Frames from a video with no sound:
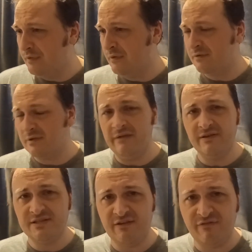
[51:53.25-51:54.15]
that
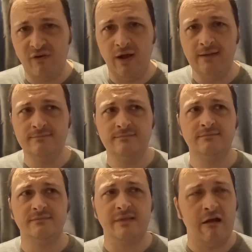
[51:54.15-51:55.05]
David C. Fine,
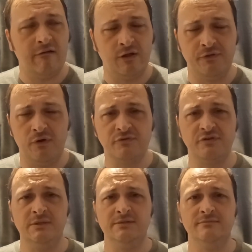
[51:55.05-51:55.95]
Darren R.
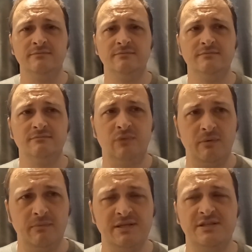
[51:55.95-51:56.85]
Doctorman,
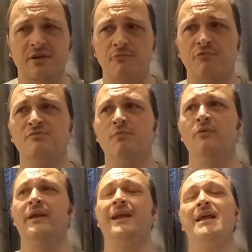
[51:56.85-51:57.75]
Mike Matisano, Bruce
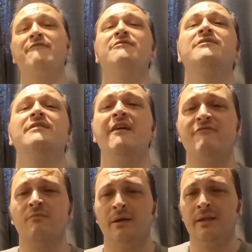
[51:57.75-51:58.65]
Botnick, and every,
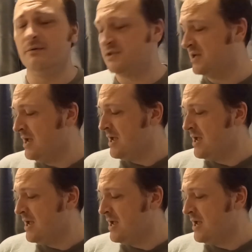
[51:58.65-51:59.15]
everyone else